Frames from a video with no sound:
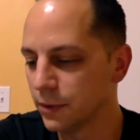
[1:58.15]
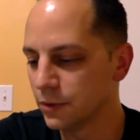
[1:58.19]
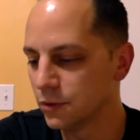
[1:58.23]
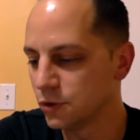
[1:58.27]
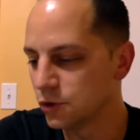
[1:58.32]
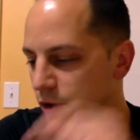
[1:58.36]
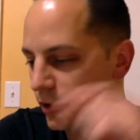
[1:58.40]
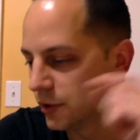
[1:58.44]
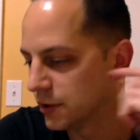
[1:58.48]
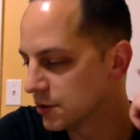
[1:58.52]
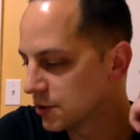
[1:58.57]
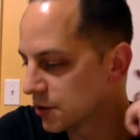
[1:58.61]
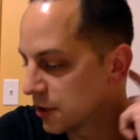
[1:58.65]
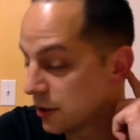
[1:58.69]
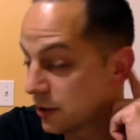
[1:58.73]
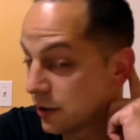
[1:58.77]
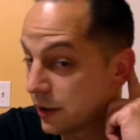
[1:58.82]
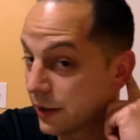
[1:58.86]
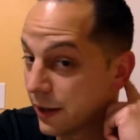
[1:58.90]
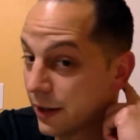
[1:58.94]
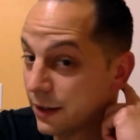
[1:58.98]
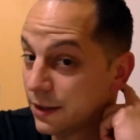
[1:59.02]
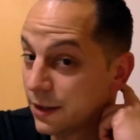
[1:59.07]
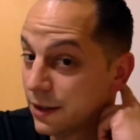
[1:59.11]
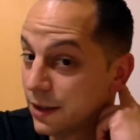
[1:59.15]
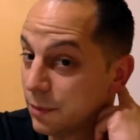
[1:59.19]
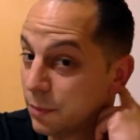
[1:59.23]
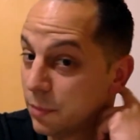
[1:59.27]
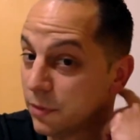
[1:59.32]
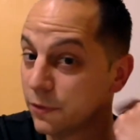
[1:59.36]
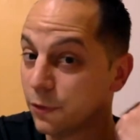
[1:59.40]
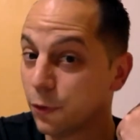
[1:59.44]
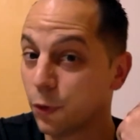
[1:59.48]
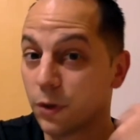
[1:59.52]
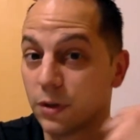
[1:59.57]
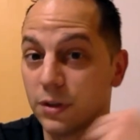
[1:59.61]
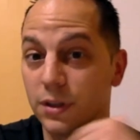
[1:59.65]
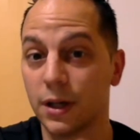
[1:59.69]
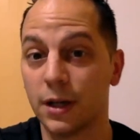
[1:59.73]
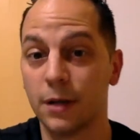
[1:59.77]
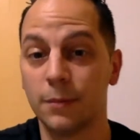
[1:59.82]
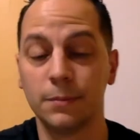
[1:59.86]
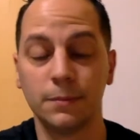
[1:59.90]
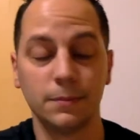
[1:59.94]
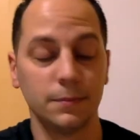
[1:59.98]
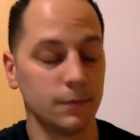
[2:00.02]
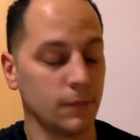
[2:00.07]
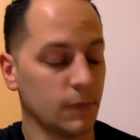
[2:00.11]
Jeez, good thing I did it before
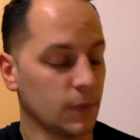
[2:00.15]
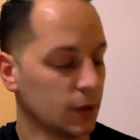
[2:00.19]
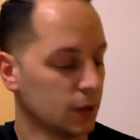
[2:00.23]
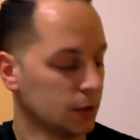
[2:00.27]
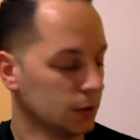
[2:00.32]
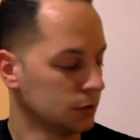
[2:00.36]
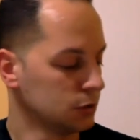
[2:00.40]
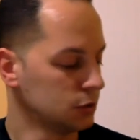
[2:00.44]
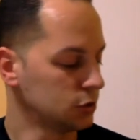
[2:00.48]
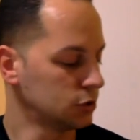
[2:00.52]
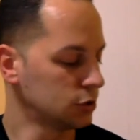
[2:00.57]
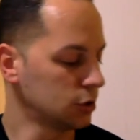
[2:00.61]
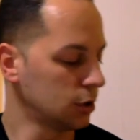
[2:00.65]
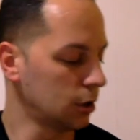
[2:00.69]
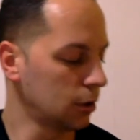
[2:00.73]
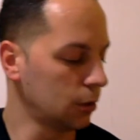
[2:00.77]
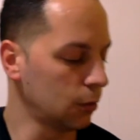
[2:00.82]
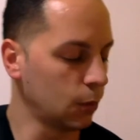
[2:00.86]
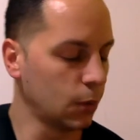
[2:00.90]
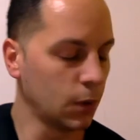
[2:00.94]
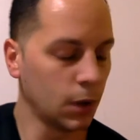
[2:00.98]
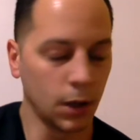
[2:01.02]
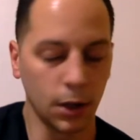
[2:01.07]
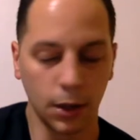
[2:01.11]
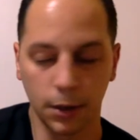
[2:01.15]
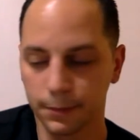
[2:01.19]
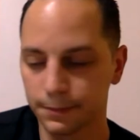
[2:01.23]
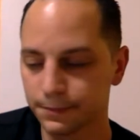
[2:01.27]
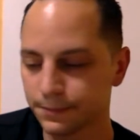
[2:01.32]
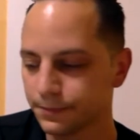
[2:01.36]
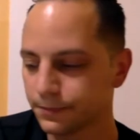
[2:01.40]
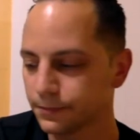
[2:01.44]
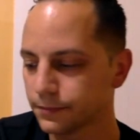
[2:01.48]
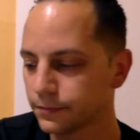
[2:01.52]
time. So,